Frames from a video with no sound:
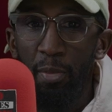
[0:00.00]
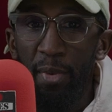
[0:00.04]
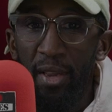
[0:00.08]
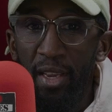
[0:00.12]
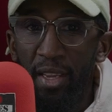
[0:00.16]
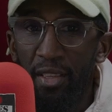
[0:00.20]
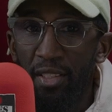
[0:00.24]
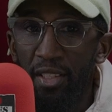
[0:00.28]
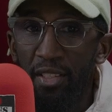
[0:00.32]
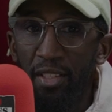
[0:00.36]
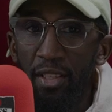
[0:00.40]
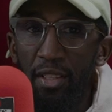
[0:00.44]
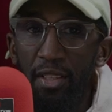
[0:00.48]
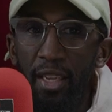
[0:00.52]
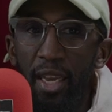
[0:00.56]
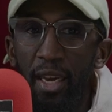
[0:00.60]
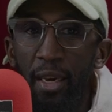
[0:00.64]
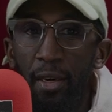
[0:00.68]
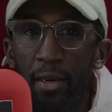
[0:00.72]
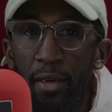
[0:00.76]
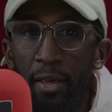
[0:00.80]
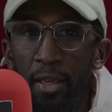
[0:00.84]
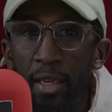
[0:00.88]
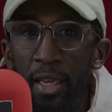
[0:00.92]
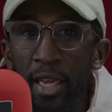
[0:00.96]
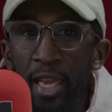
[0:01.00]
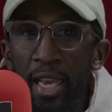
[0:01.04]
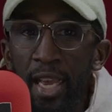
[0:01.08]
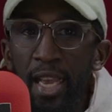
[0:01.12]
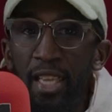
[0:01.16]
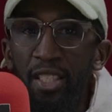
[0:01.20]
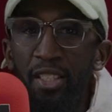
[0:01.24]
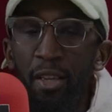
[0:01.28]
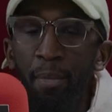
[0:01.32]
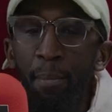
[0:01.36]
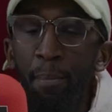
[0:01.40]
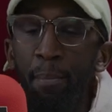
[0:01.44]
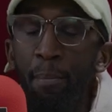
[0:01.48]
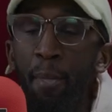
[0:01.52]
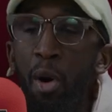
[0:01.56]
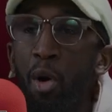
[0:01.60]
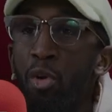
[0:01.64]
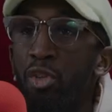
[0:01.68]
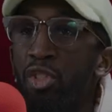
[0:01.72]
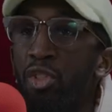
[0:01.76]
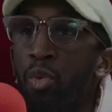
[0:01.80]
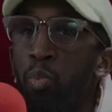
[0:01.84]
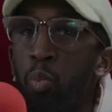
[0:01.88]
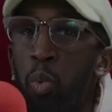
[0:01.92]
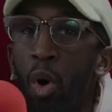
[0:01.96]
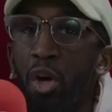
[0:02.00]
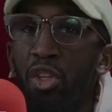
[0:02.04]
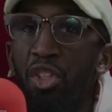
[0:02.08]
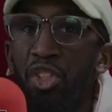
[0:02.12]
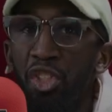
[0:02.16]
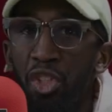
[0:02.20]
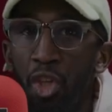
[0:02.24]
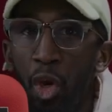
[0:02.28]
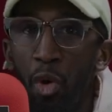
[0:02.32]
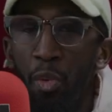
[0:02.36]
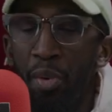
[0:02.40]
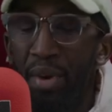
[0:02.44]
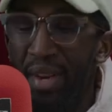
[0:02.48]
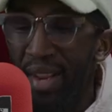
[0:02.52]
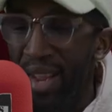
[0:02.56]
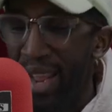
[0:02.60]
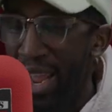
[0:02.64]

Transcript: we're being consistent now. It's the most watched show in